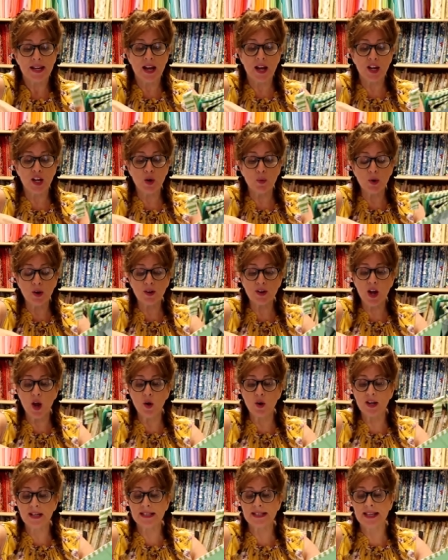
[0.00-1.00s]
Now, you will
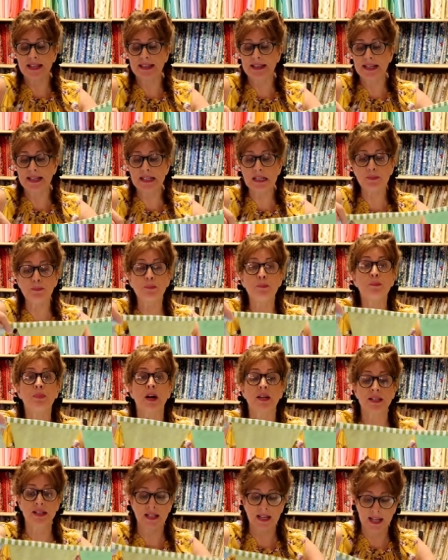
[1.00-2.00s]
notice that this
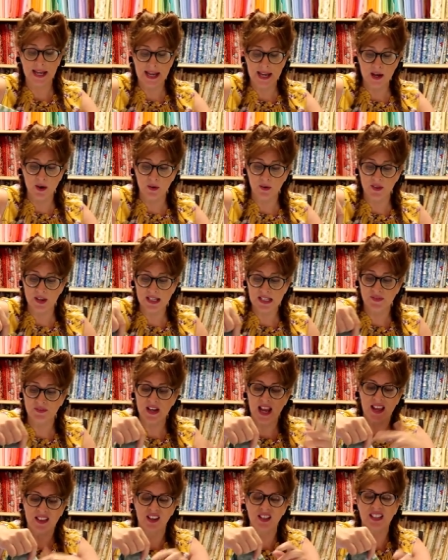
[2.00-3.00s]
bunting here, this
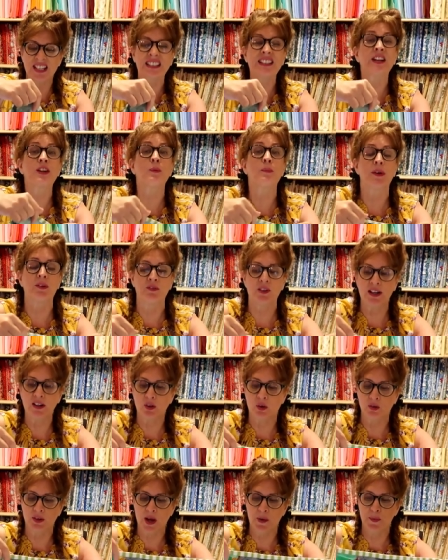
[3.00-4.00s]
flag, that's a little bit
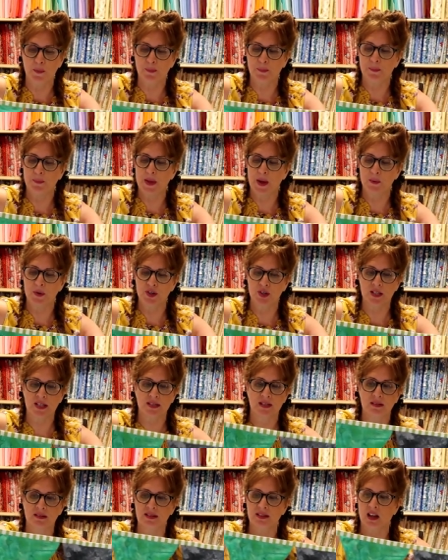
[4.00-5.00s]
wrinkled. They were, they were
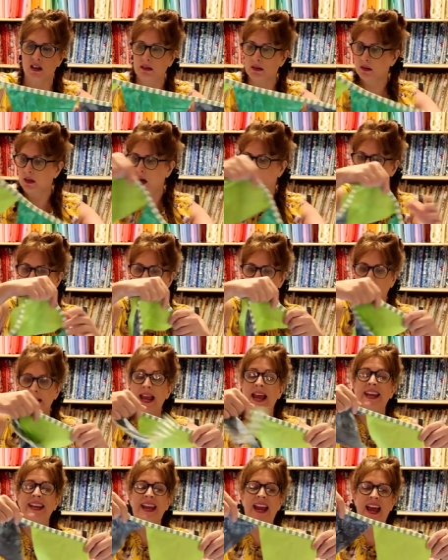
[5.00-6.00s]
just stuck. Oh, where's the
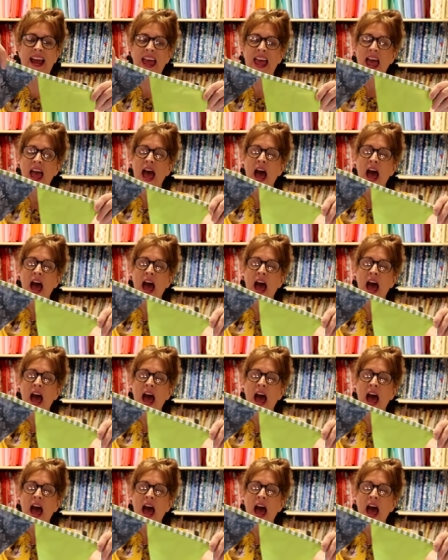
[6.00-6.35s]
end? Yeah.